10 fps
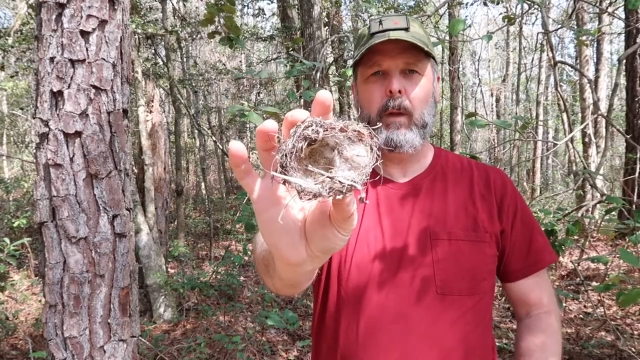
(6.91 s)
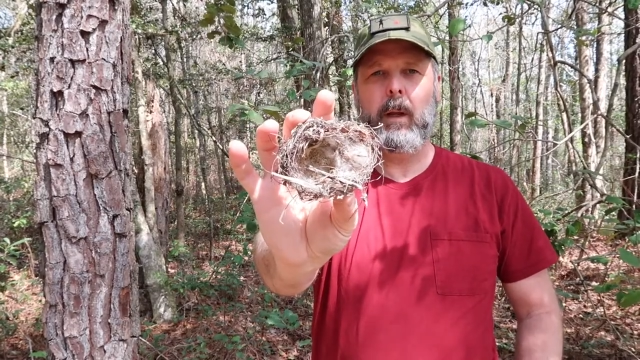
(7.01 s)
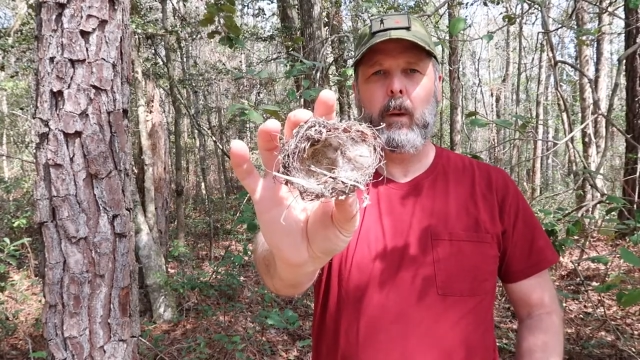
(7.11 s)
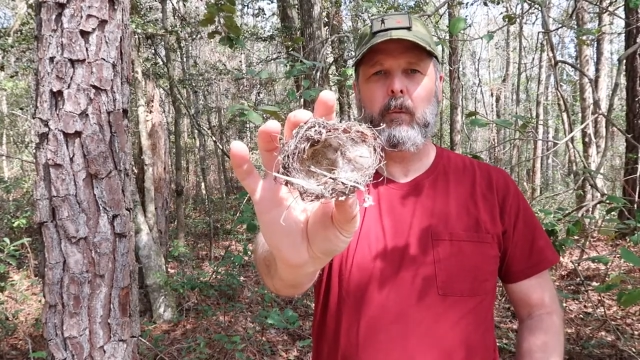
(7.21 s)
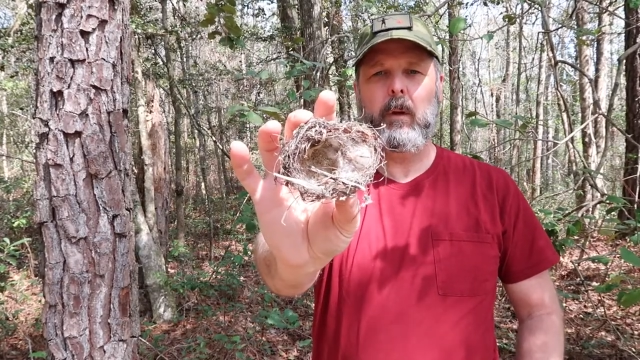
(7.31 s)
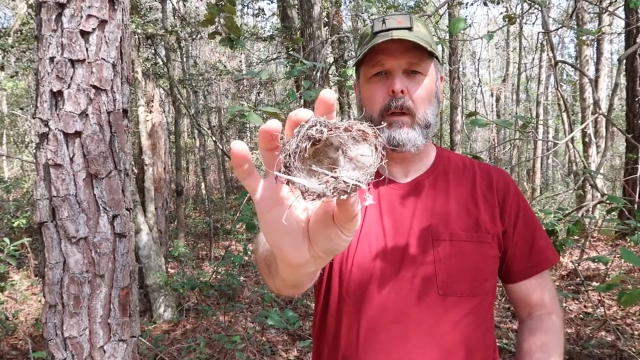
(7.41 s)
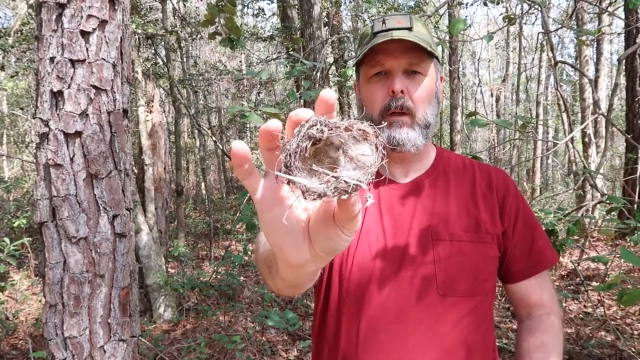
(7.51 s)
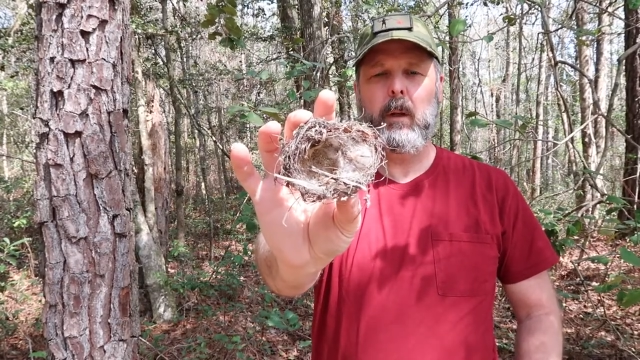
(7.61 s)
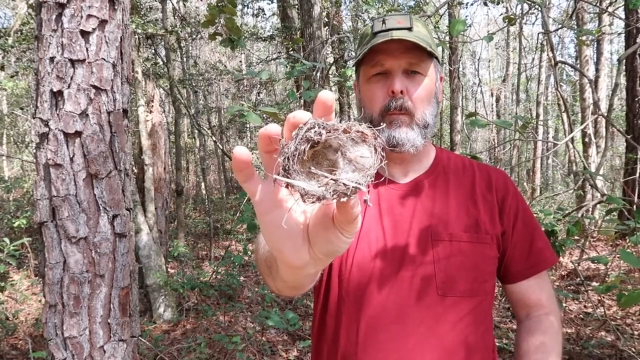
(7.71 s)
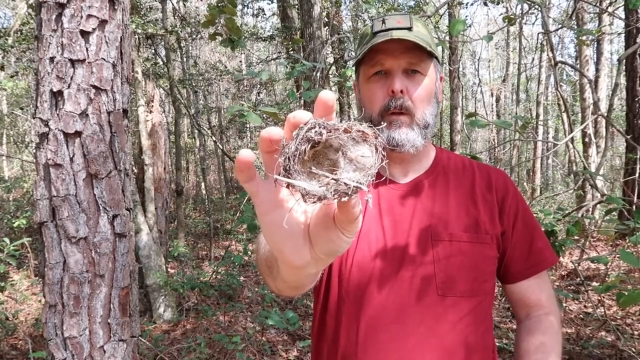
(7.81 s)
and I was
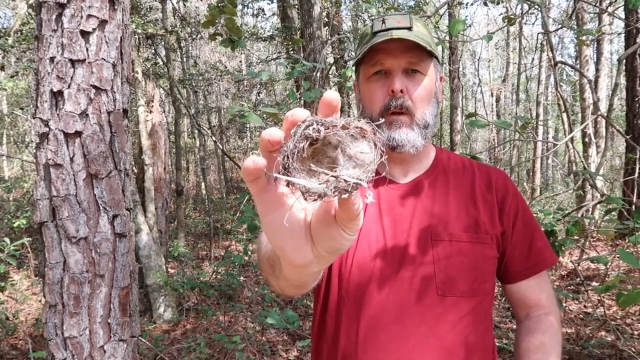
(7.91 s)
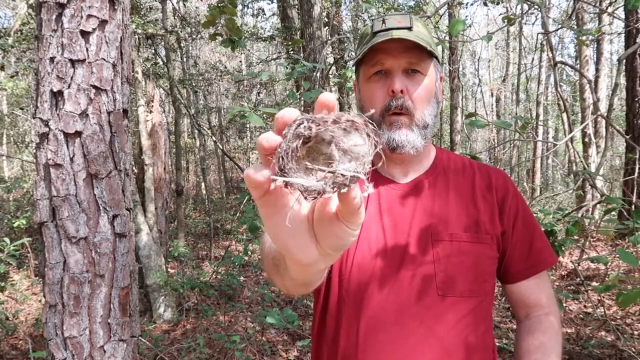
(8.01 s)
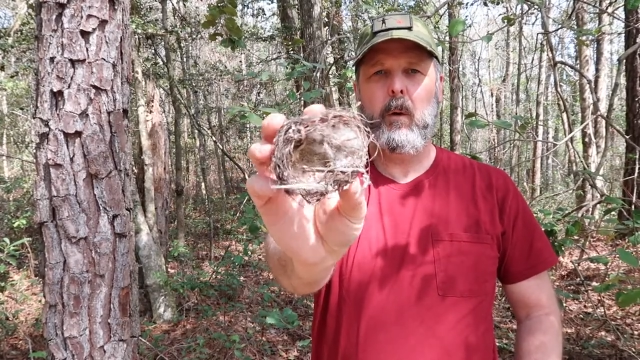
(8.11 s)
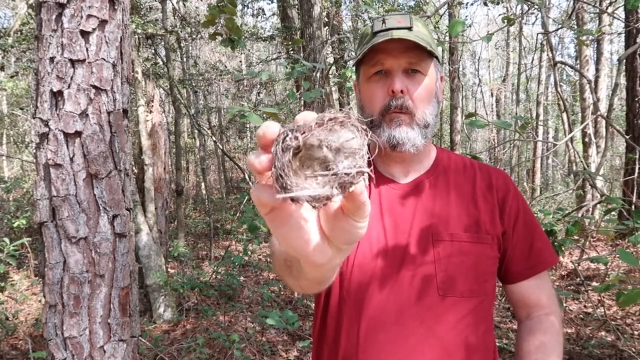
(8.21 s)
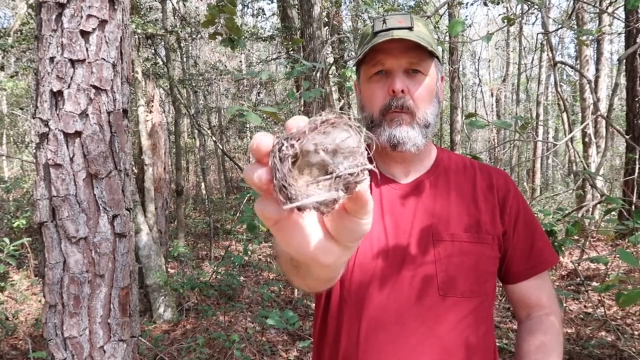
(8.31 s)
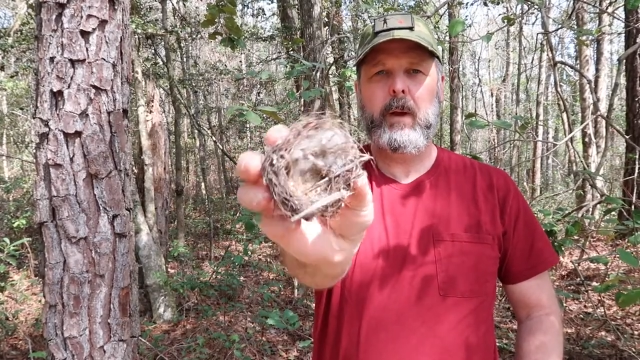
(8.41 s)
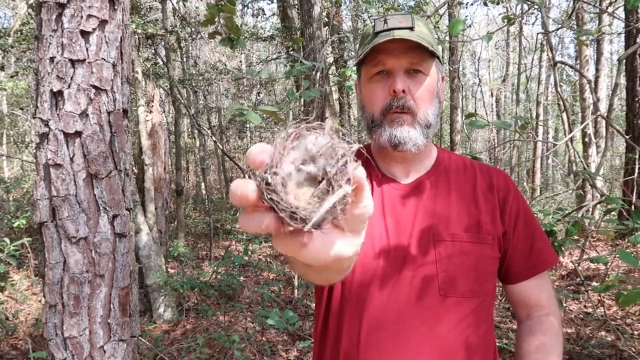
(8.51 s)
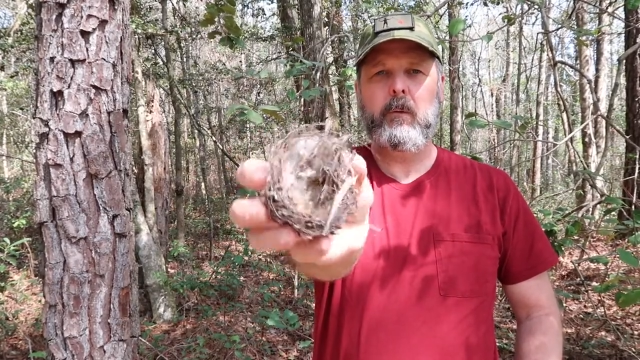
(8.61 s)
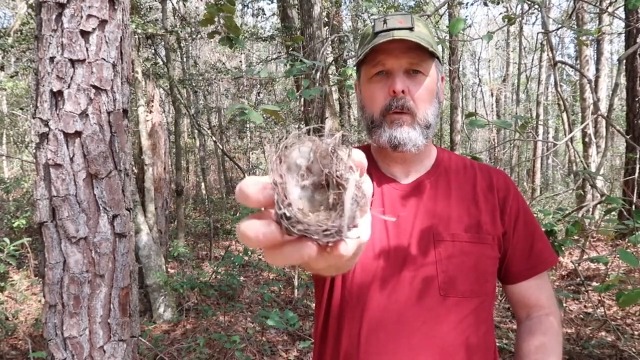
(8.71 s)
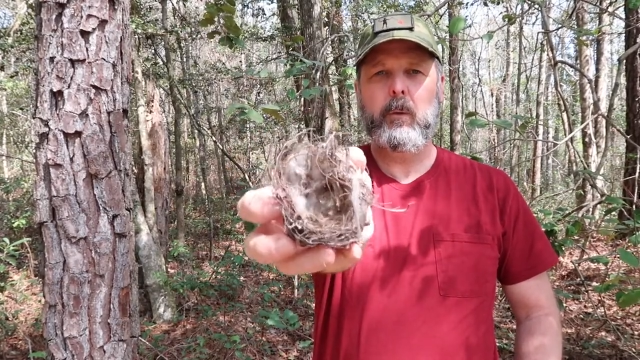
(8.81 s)
cleaning up the yard and
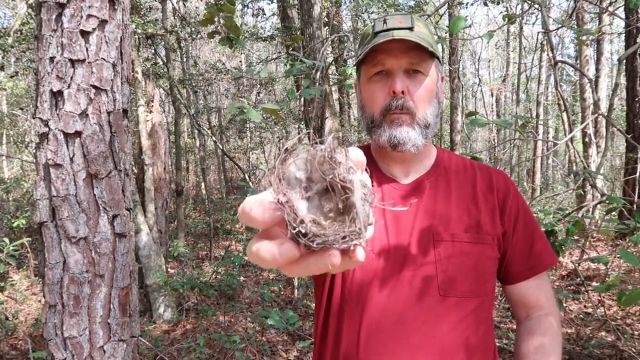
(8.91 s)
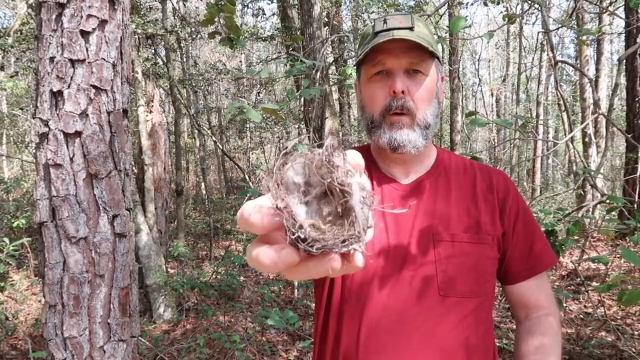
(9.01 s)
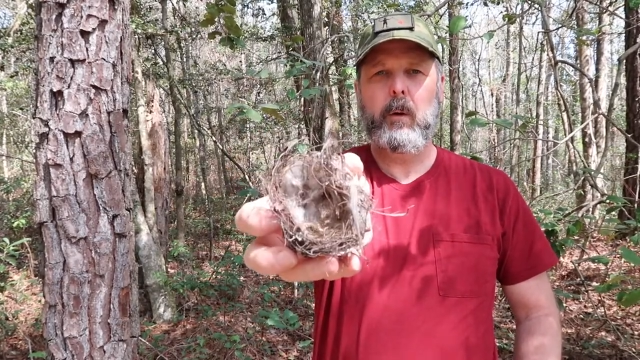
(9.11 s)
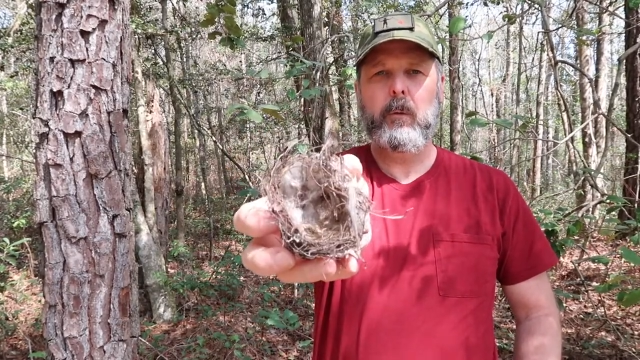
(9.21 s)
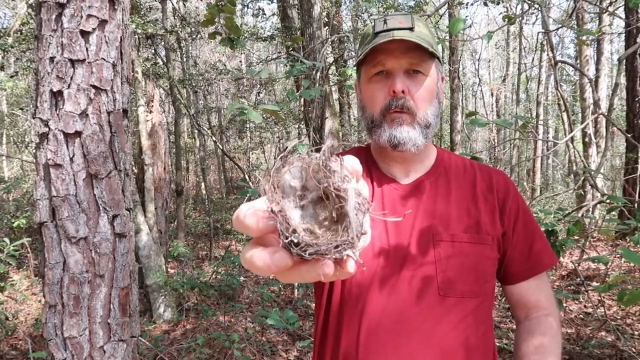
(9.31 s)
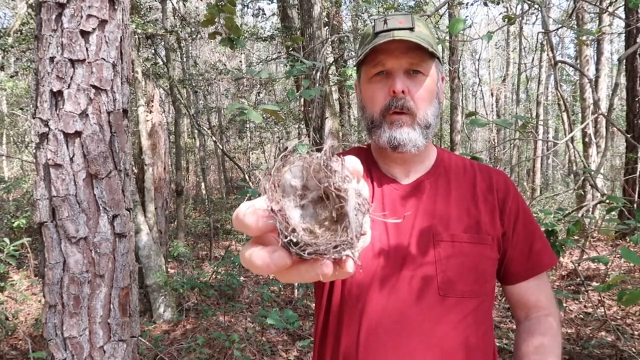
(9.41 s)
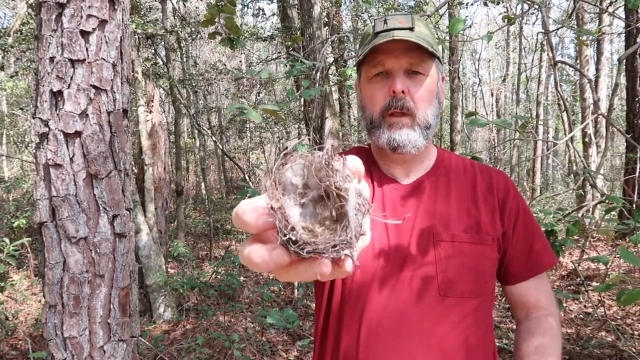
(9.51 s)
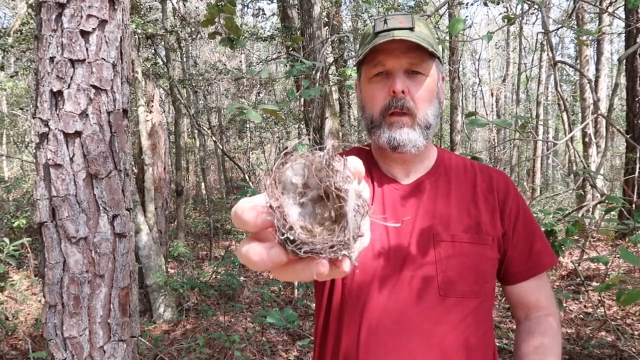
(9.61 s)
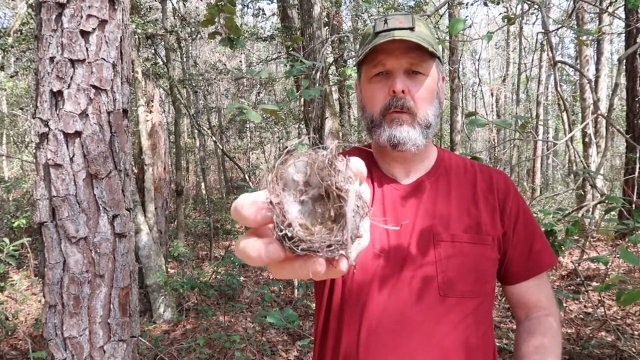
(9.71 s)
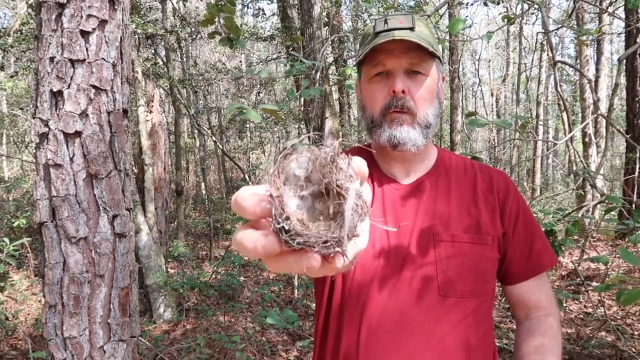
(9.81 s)
found this little bird's
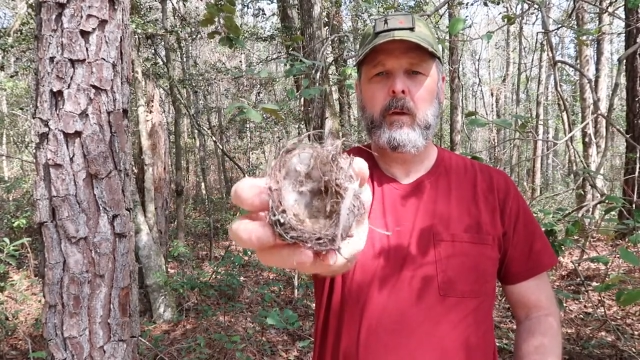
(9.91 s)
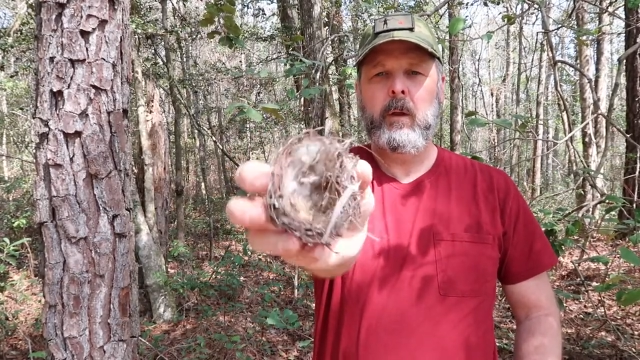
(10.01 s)
nest.